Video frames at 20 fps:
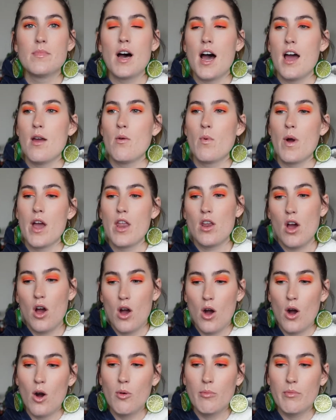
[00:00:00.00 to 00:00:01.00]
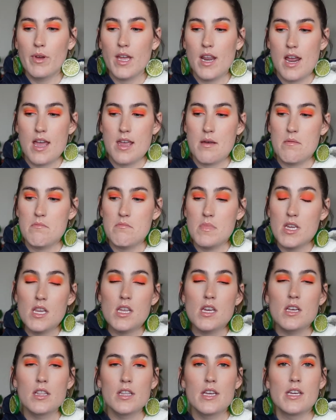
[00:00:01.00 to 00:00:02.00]
I went home and I
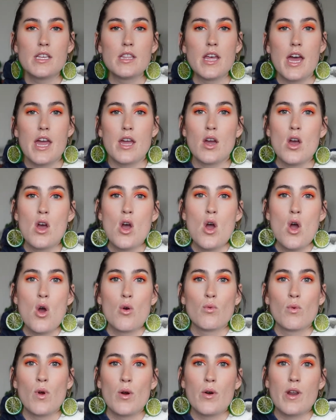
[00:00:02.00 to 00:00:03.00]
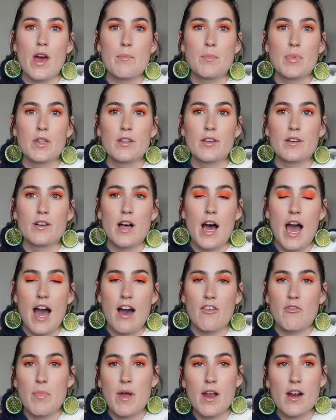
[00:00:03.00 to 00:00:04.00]
immediately like wrote up a little
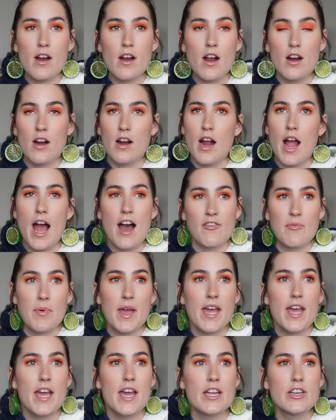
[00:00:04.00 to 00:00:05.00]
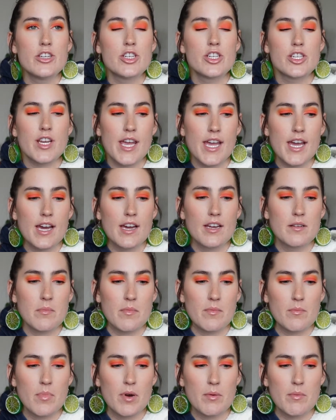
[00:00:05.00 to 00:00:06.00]
half pair or half page
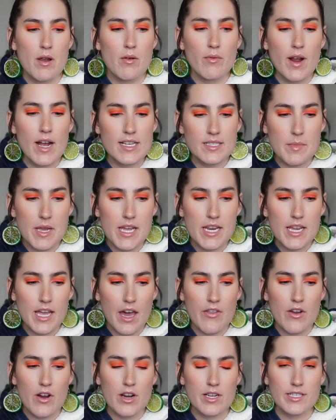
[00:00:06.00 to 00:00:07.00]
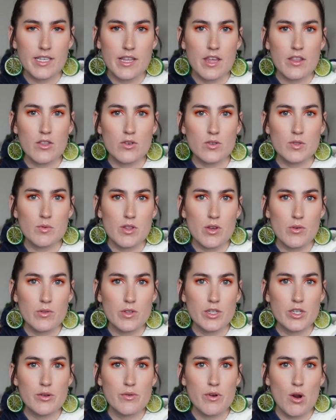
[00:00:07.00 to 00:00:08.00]
and put my resume together, because I think those were the
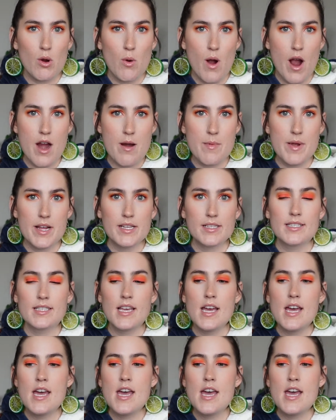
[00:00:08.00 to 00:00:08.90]
only two requirements.